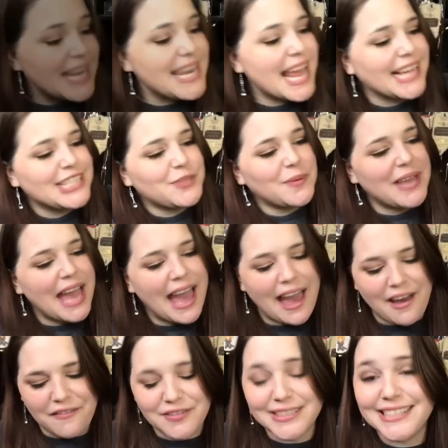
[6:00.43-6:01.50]
Next we
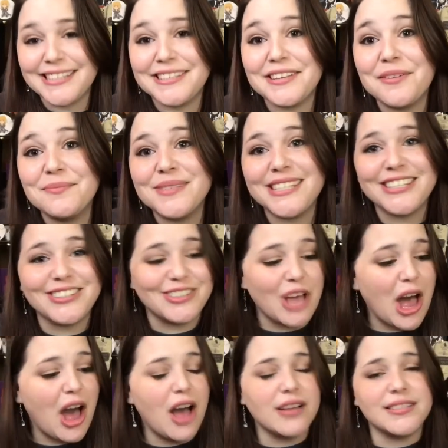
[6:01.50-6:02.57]
have some
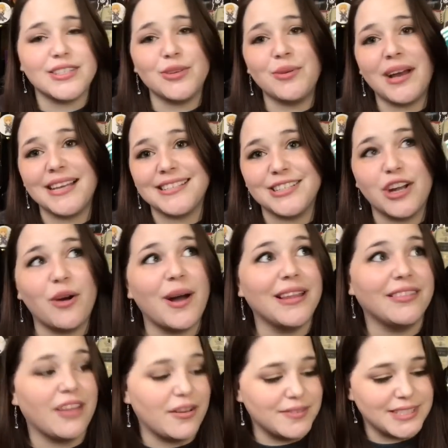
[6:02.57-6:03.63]
socks. You guys know I
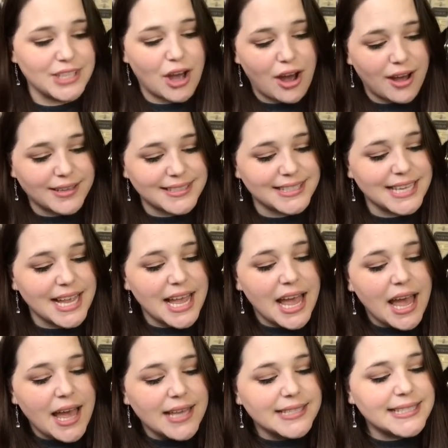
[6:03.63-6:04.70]
love socks.
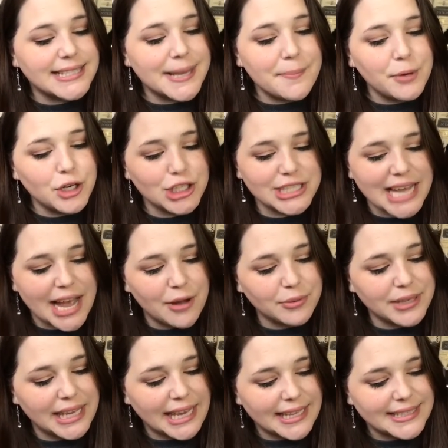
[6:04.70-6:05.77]
Simmer Down
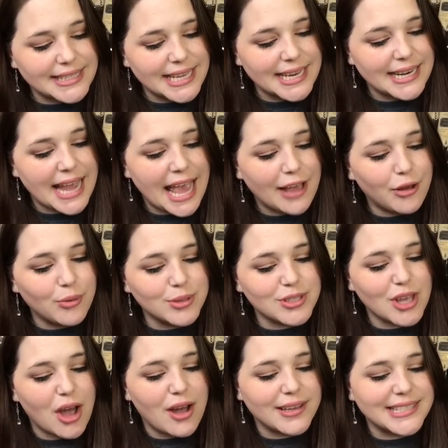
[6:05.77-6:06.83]
Kitten ankle
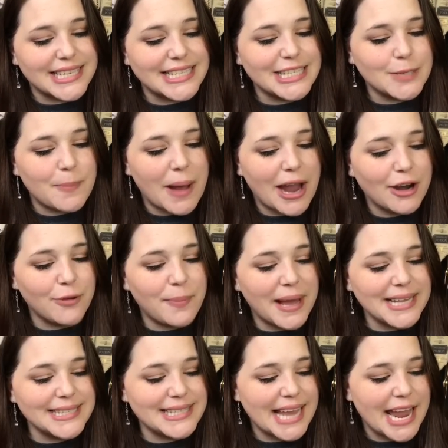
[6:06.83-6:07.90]
socks inspired
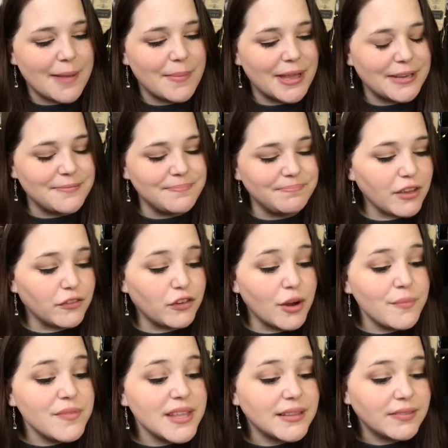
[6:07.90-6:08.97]
by Damon
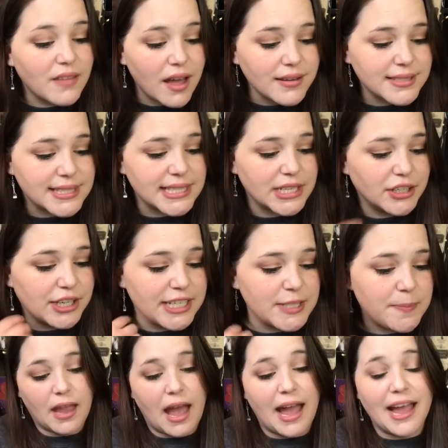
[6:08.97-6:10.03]
from the Lux series.
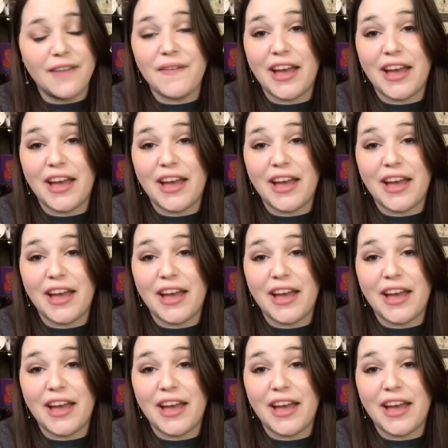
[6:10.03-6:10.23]
I have